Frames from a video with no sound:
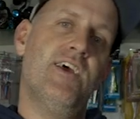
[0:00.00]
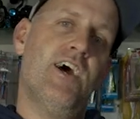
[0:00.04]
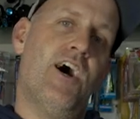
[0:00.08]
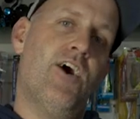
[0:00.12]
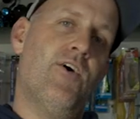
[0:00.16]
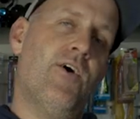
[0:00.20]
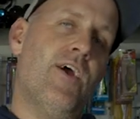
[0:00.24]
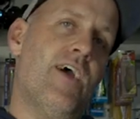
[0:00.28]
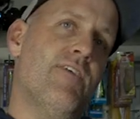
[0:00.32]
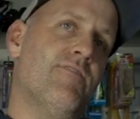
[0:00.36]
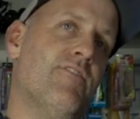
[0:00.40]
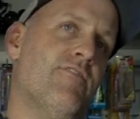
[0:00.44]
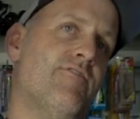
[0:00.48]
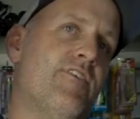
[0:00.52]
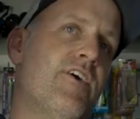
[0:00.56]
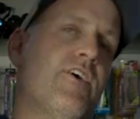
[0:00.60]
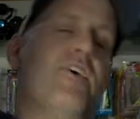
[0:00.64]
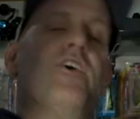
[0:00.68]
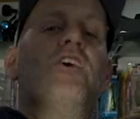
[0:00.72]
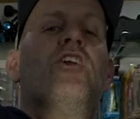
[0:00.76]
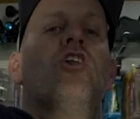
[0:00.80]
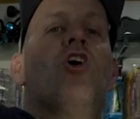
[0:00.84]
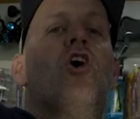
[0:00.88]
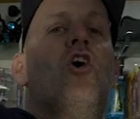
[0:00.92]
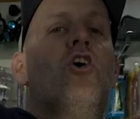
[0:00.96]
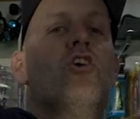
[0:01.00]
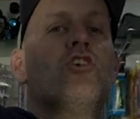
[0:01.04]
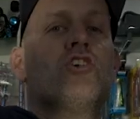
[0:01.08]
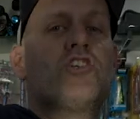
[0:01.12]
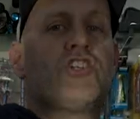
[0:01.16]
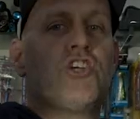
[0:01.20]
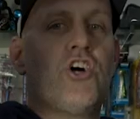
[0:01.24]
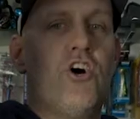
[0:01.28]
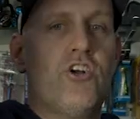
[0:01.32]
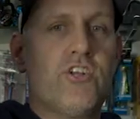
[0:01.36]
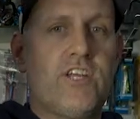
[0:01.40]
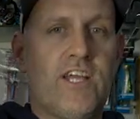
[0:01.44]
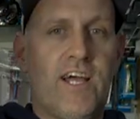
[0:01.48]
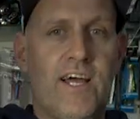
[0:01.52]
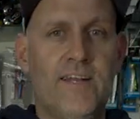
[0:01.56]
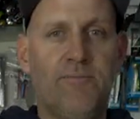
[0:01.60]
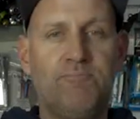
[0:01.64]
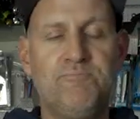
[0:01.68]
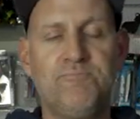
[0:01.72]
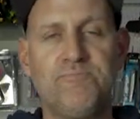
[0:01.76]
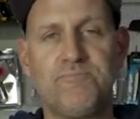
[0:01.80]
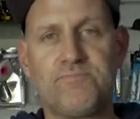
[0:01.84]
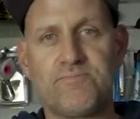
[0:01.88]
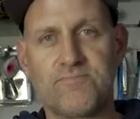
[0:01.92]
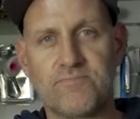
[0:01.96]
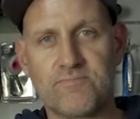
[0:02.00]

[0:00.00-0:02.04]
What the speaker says: I'll have a very long shotgun,